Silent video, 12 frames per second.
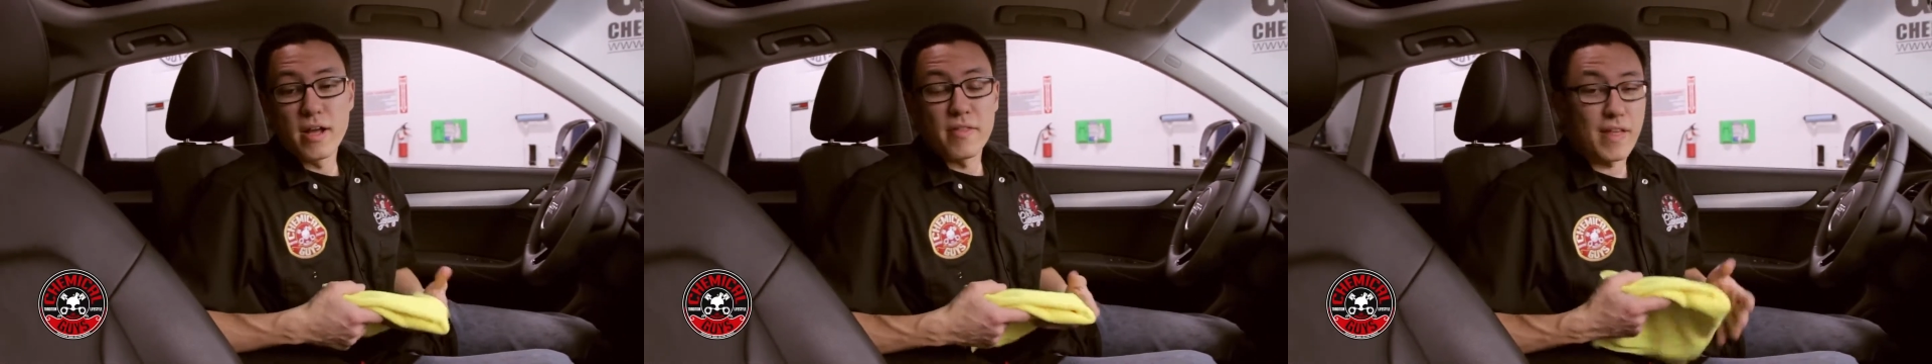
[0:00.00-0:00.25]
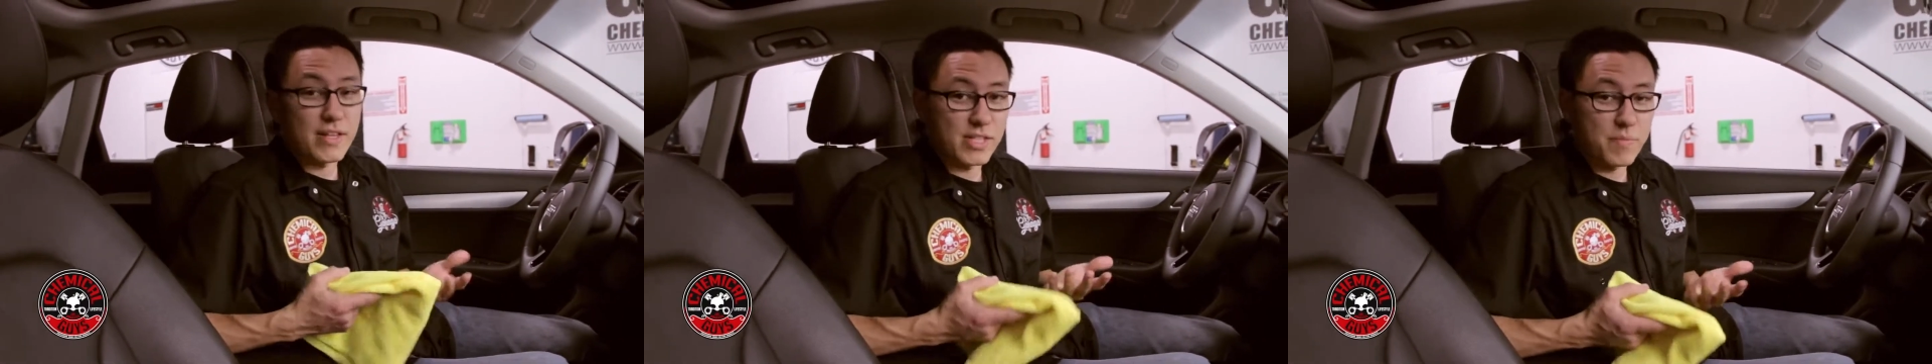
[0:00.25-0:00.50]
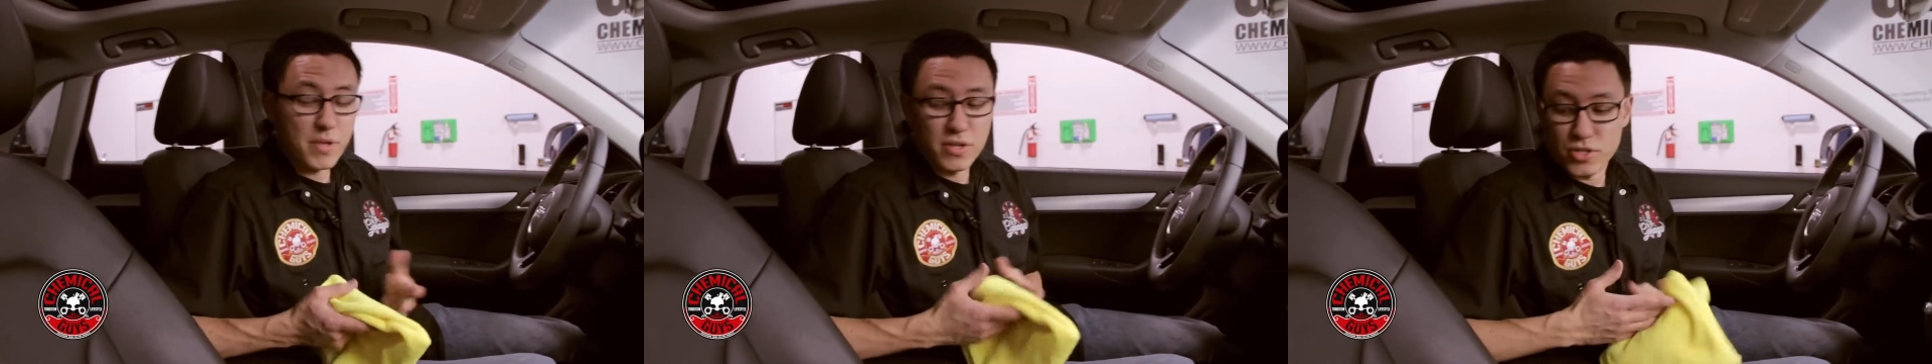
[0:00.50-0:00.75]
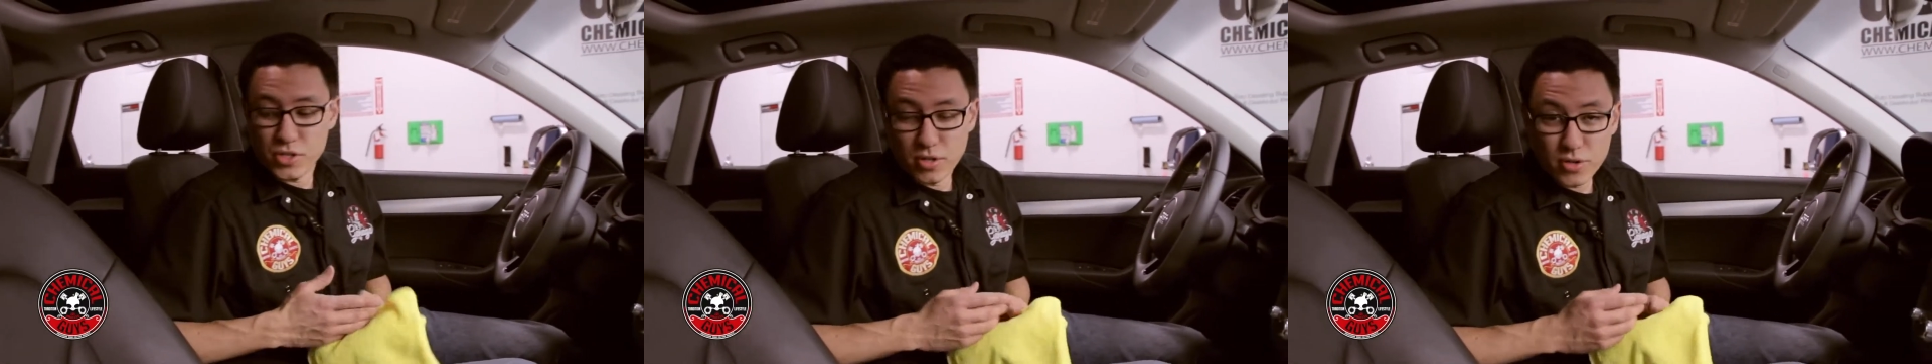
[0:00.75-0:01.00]
That's something
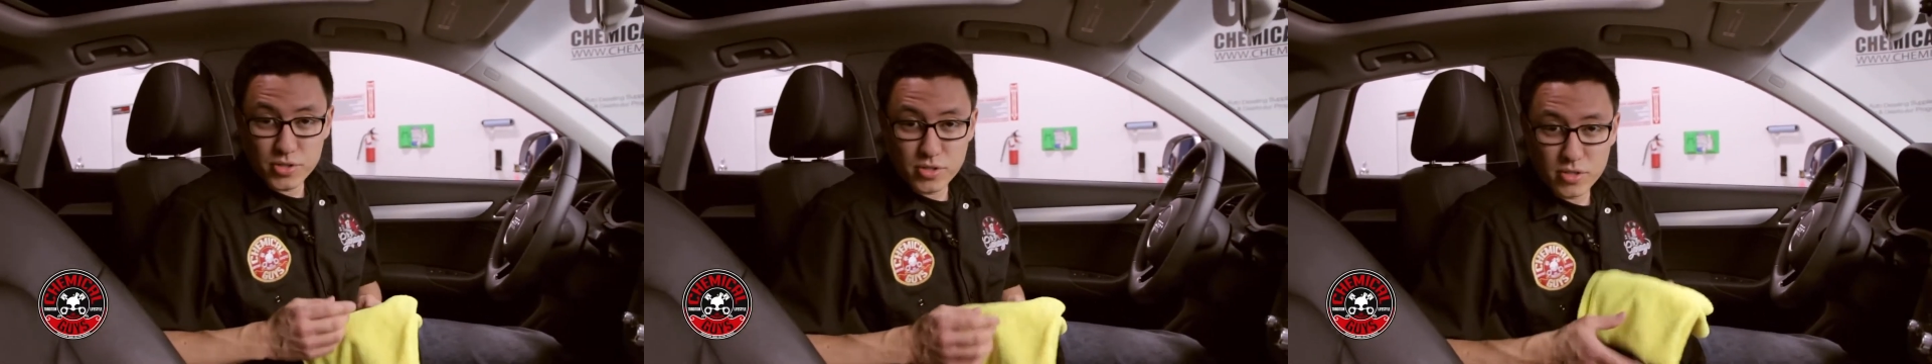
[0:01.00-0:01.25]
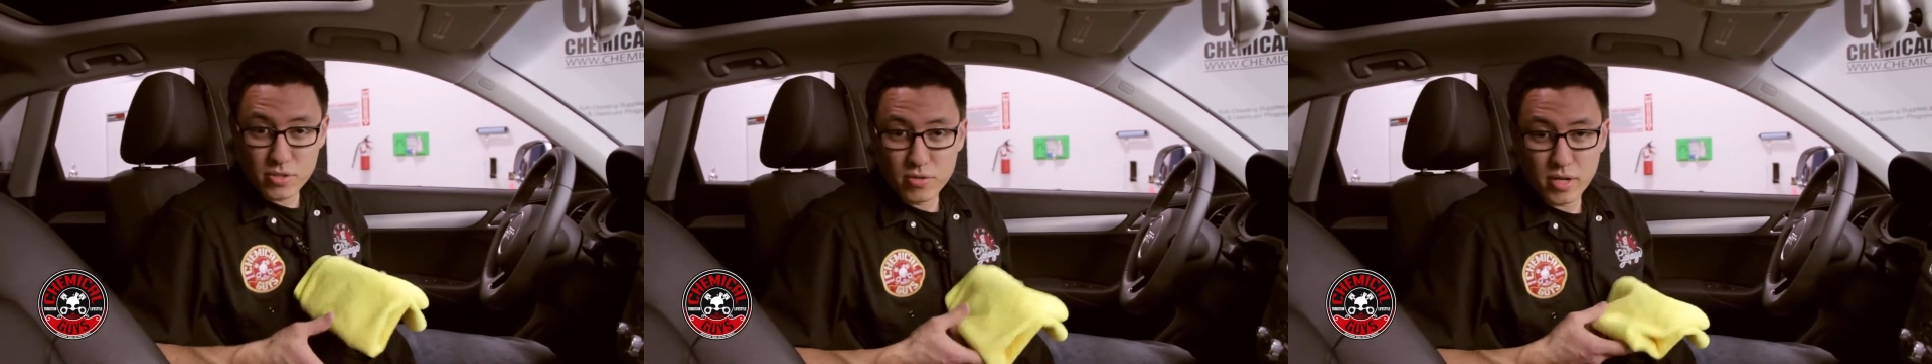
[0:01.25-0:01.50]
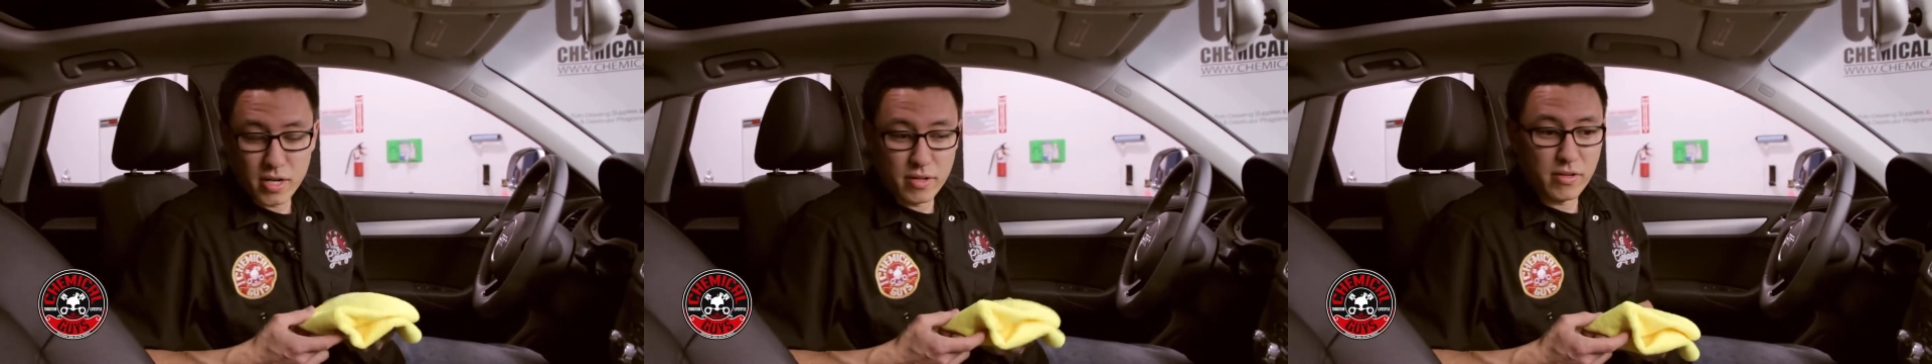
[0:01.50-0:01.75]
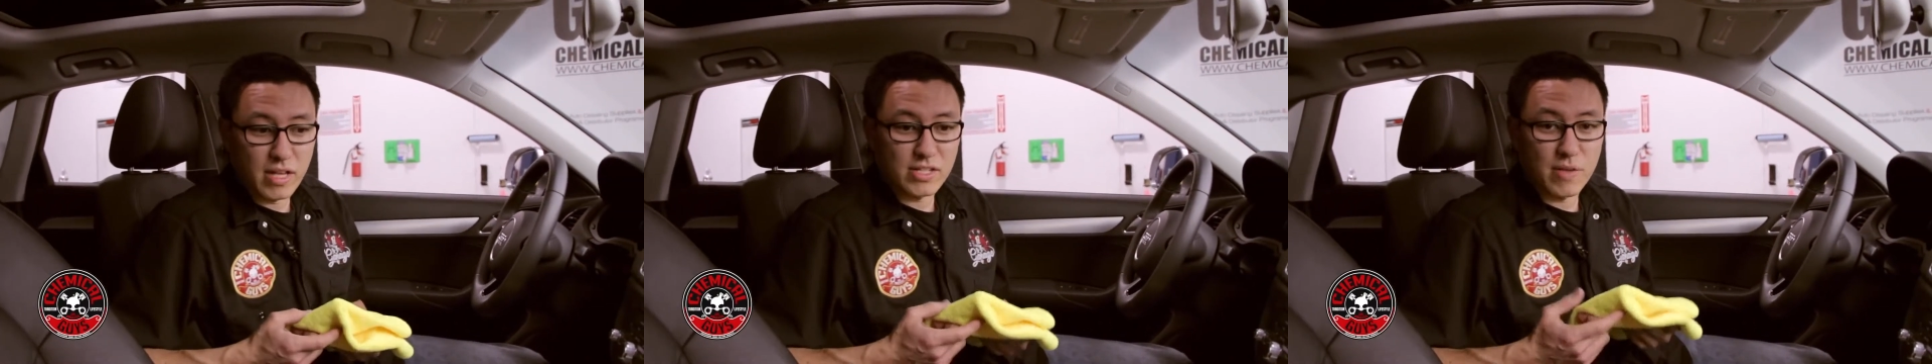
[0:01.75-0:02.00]
you should also do.
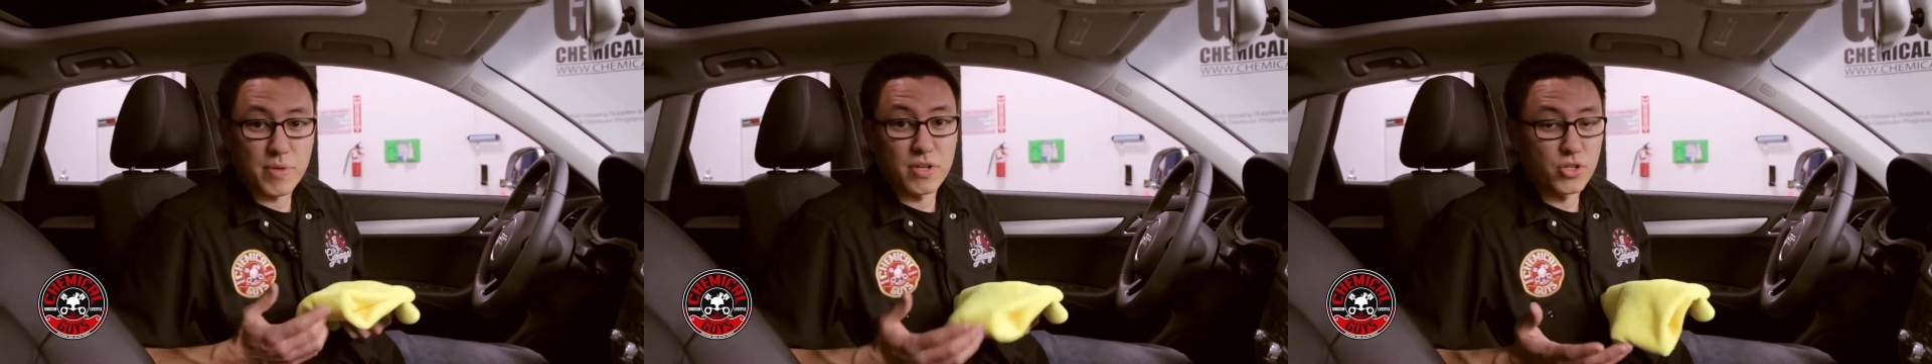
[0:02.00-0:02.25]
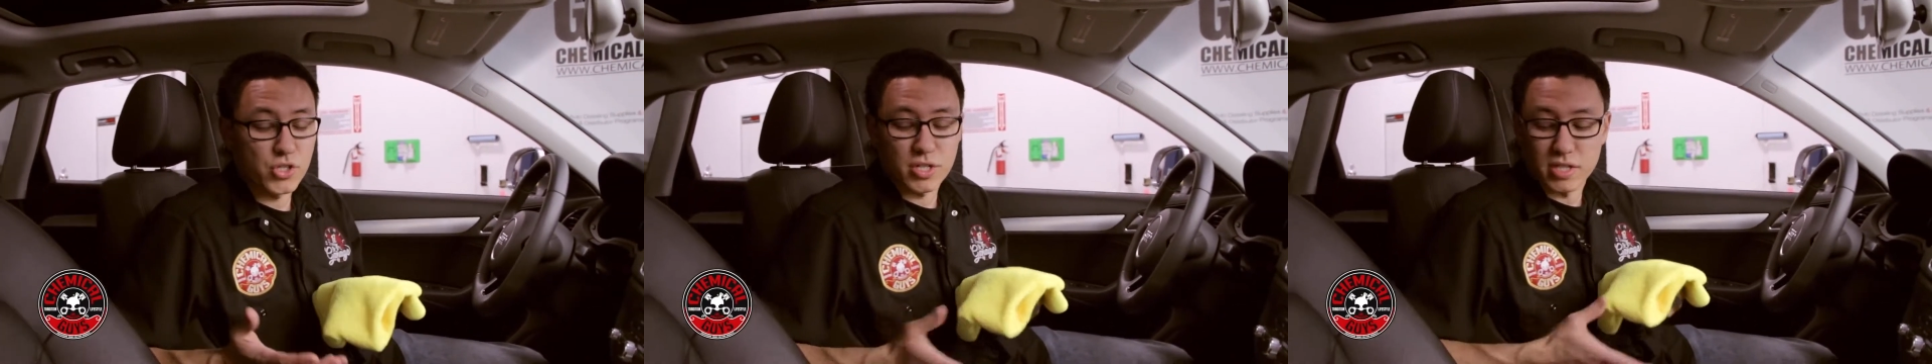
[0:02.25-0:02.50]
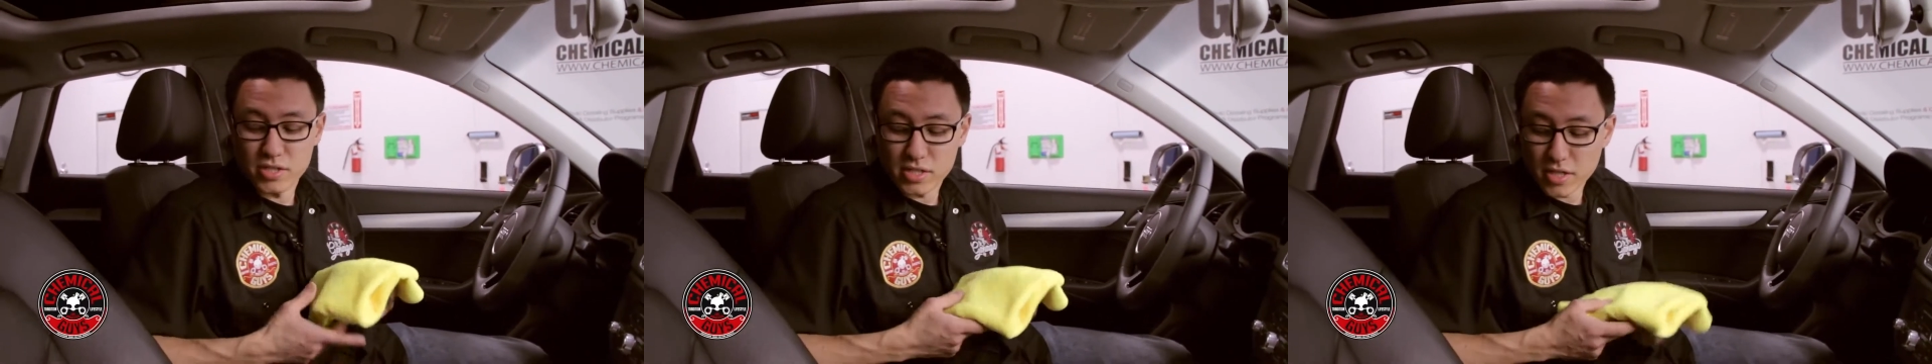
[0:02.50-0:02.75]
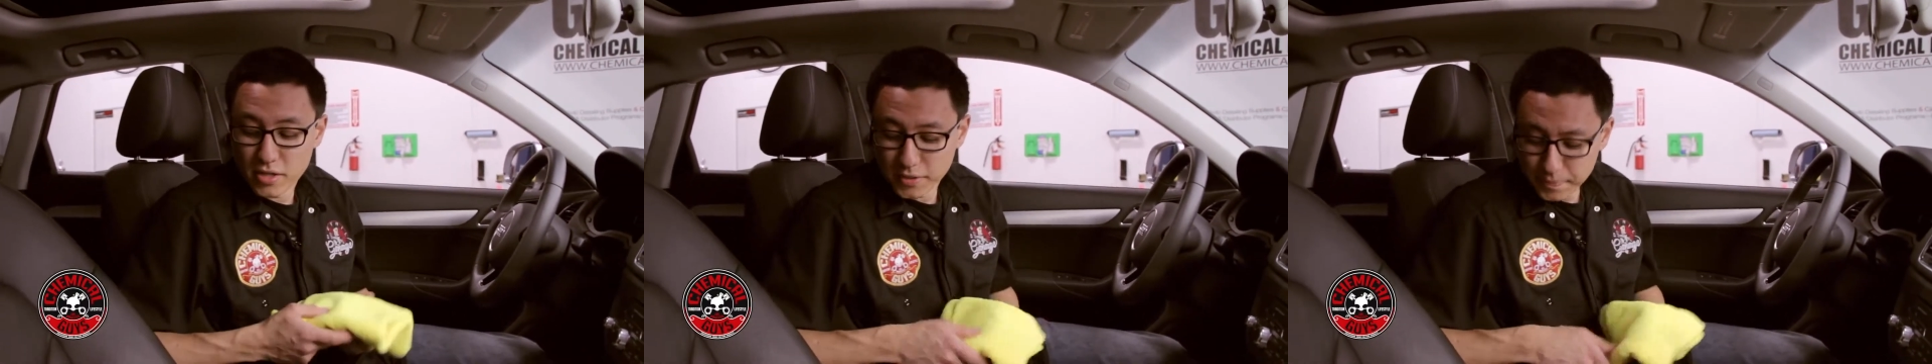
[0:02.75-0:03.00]
That's something you should
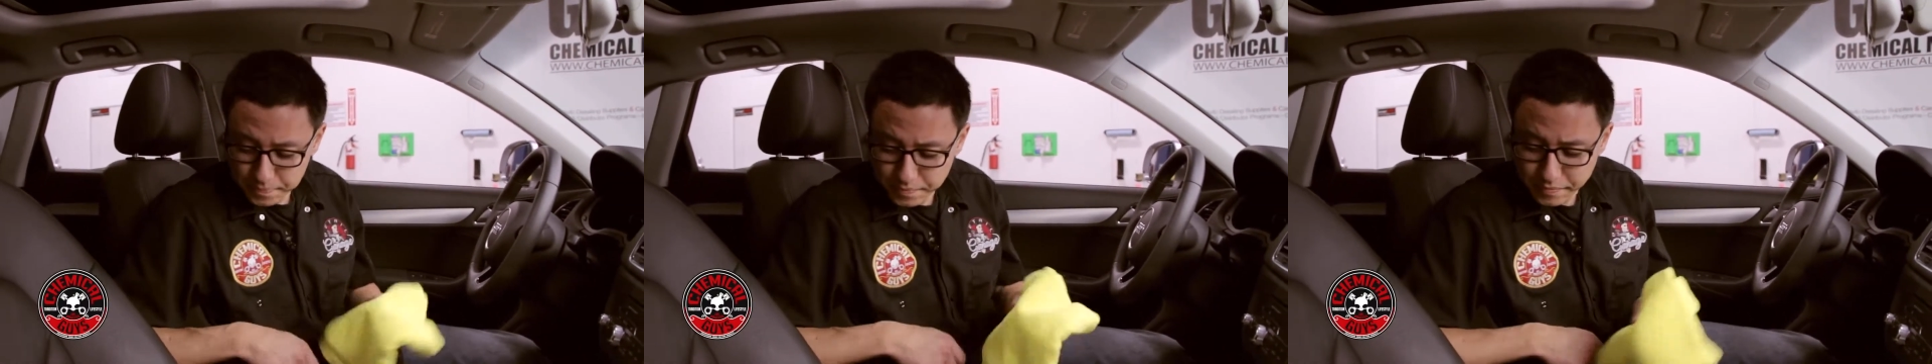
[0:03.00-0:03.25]
consider